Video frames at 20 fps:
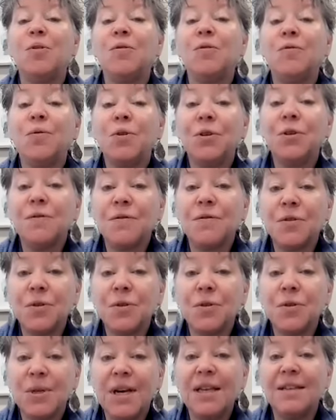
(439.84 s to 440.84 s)
before you've
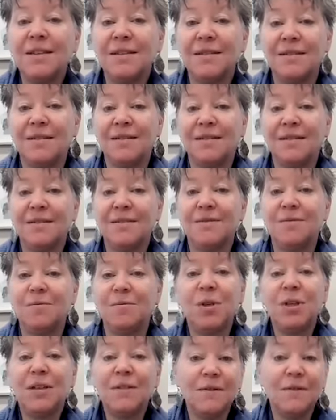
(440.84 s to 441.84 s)
created
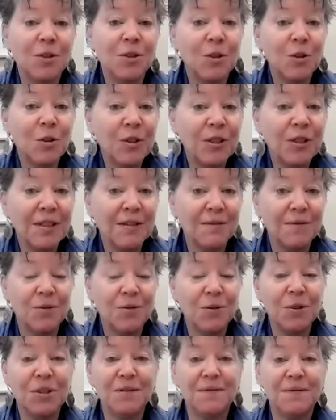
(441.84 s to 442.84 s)
whatever you're looking
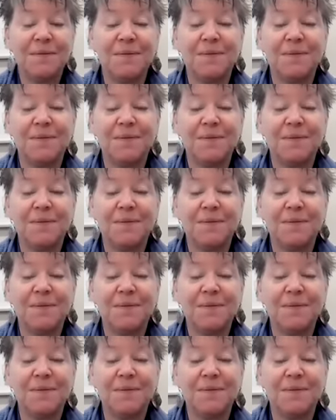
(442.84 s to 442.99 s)
for.